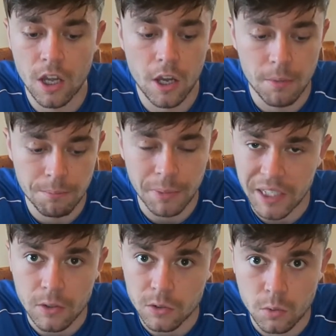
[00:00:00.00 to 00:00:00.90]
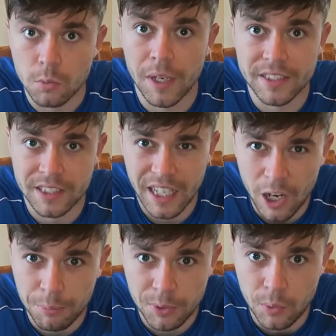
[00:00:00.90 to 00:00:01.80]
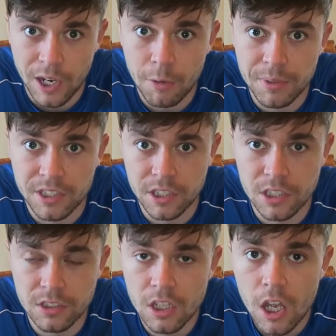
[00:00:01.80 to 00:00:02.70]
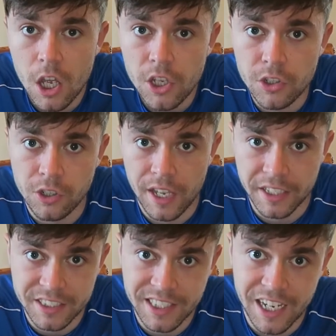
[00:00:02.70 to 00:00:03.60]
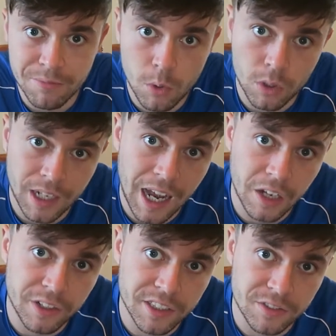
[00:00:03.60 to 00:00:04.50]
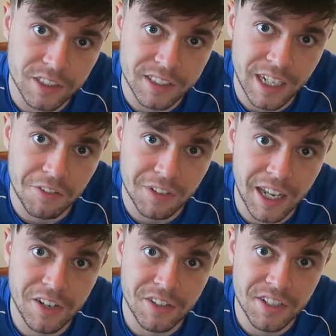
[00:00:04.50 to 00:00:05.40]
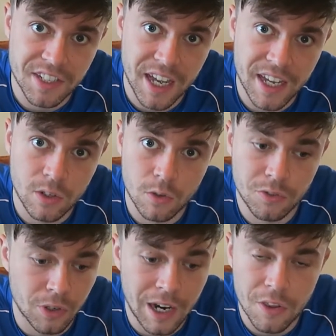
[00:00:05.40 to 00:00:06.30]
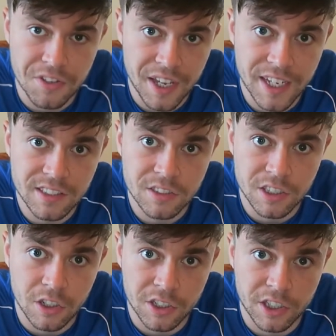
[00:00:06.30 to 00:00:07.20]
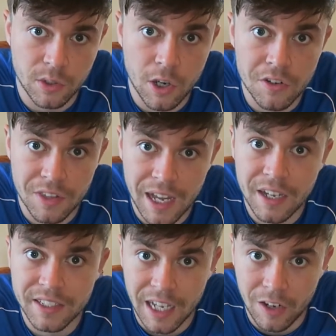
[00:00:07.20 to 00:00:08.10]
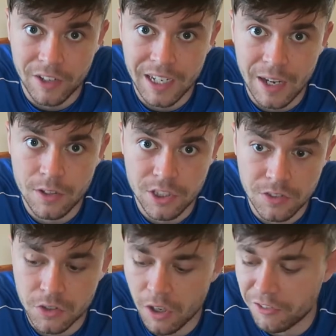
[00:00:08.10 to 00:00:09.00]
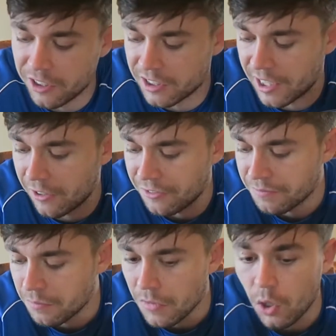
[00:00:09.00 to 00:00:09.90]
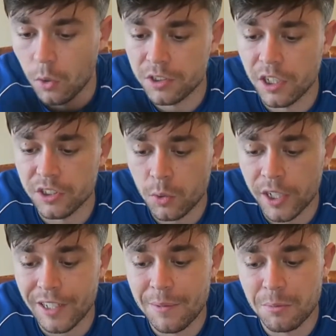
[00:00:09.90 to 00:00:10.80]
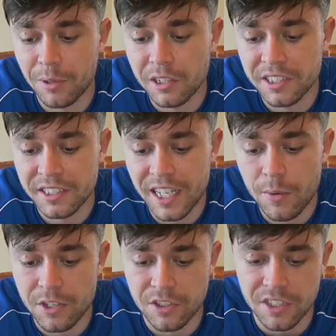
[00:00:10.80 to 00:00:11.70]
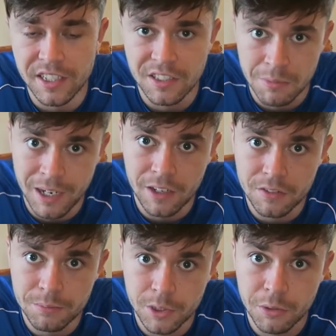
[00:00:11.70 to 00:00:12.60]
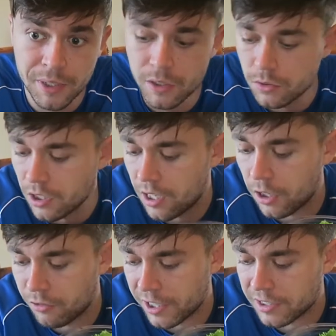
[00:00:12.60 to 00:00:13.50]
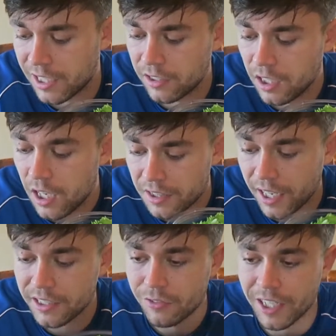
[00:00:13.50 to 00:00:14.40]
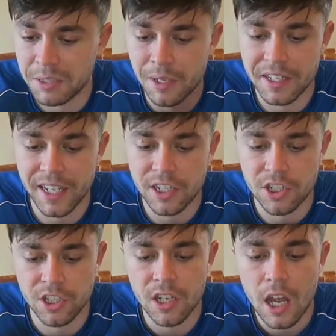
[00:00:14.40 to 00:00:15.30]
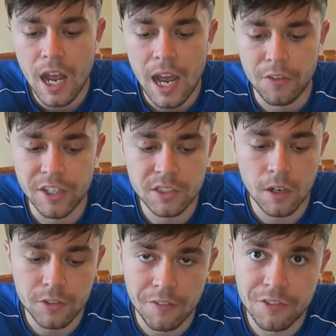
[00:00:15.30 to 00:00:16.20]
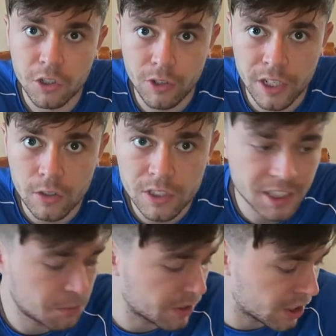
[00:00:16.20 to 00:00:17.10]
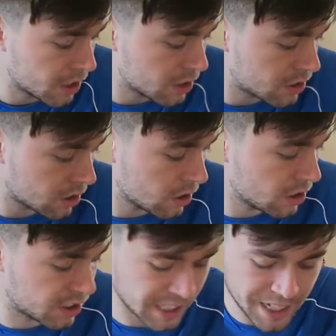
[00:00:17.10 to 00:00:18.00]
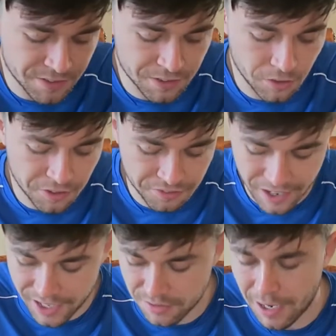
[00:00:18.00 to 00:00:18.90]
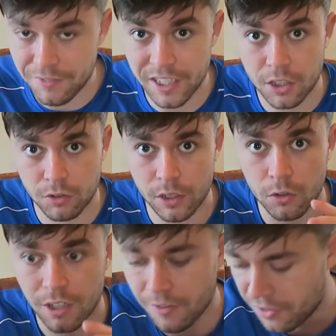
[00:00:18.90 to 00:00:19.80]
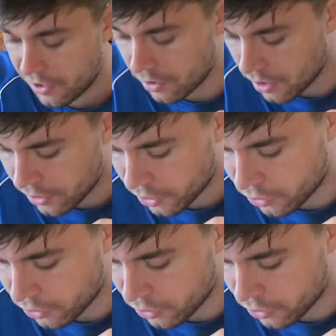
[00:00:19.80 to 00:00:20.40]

meals will basically help you out, because you're going to save more calories for yourself later in the day or throughout the day, so you're not going to go over that calorie allowance you've got for yourself. Also, there's 20 grams of protein in there, which is a decent amount per meal, so that is a recommendation. And the reason I've gone for grilled is because you're saving on the fats. Having it grilled rather than the